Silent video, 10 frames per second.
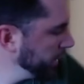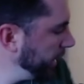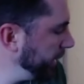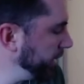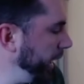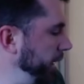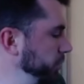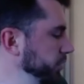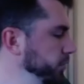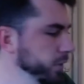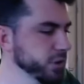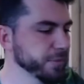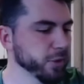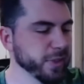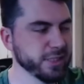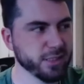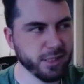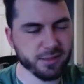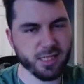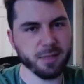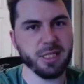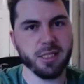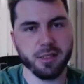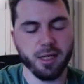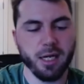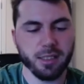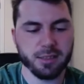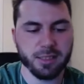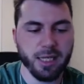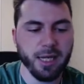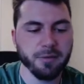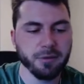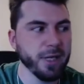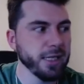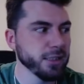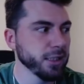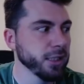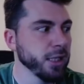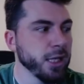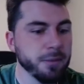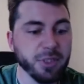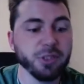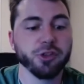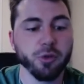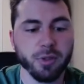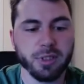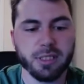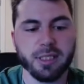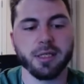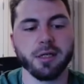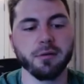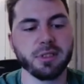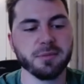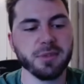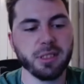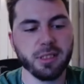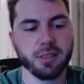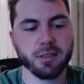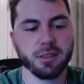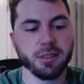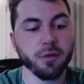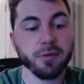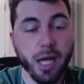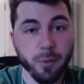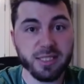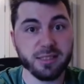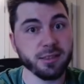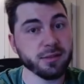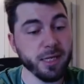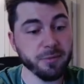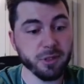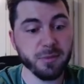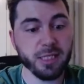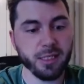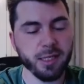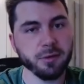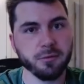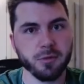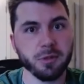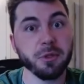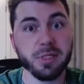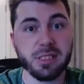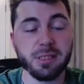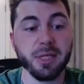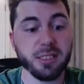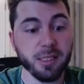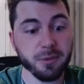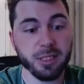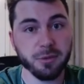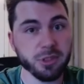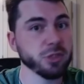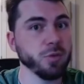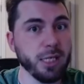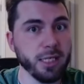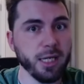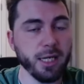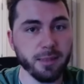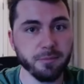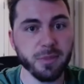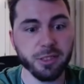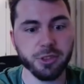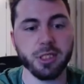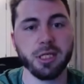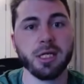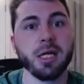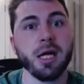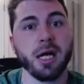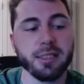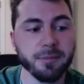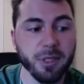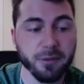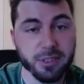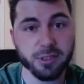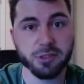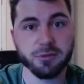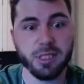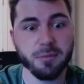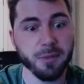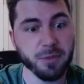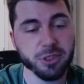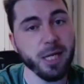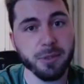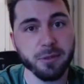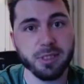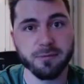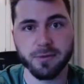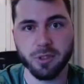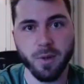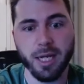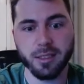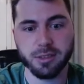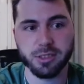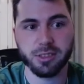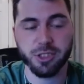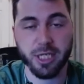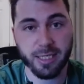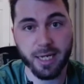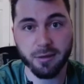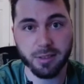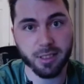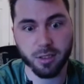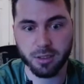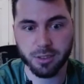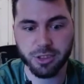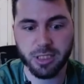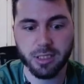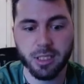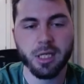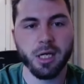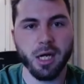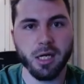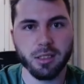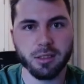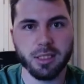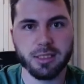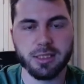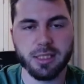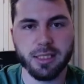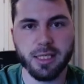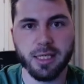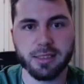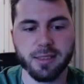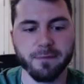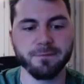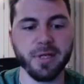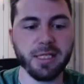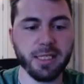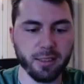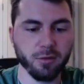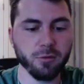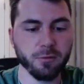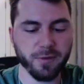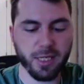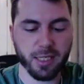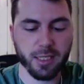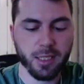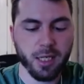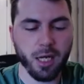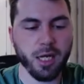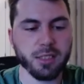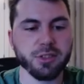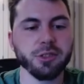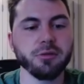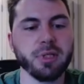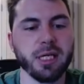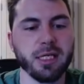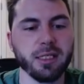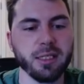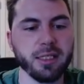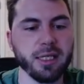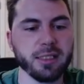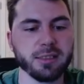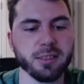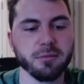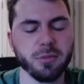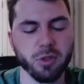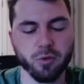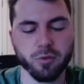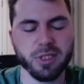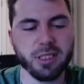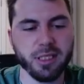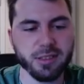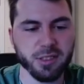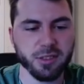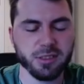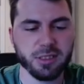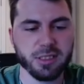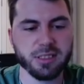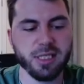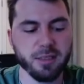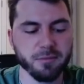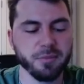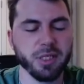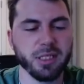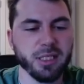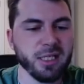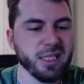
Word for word: and I wouldn't want to be wasting their time either, honestly. I would rather be sure that they're going to be, you know, not wasting their time with me and I don't want to be wasting my time with them, which is why I made sure I did my research with them. I've been shopping with them for a while just to check it out and they are legit. Uh, let's guess fighting. Ooh, fire. Uh, so you can get some really nice cards in this set, but